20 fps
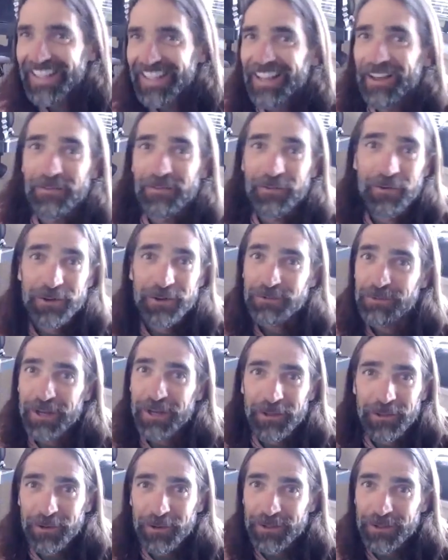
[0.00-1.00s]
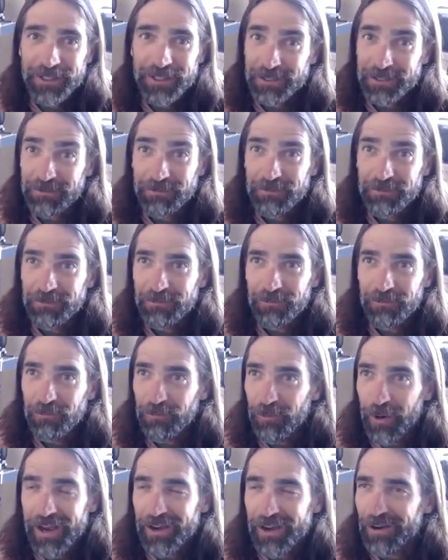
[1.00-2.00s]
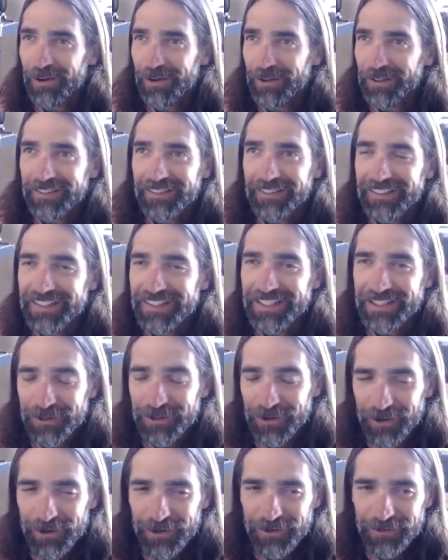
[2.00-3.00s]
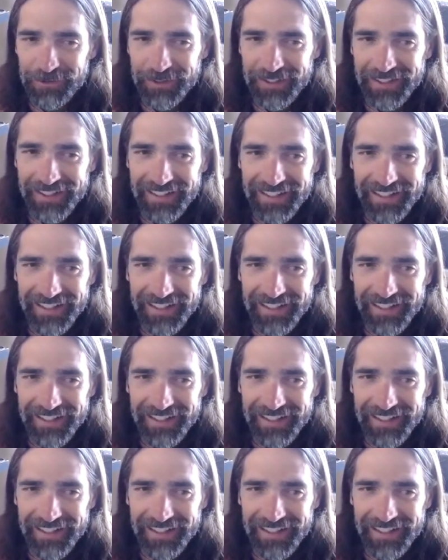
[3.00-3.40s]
Of course, we all know this is well deserved.